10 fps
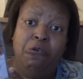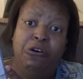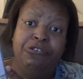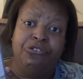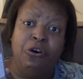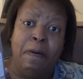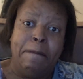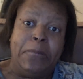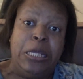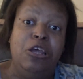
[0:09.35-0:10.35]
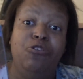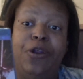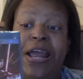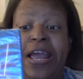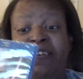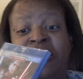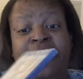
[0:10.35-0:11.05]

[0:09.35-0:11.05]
Wars on Blu-ray,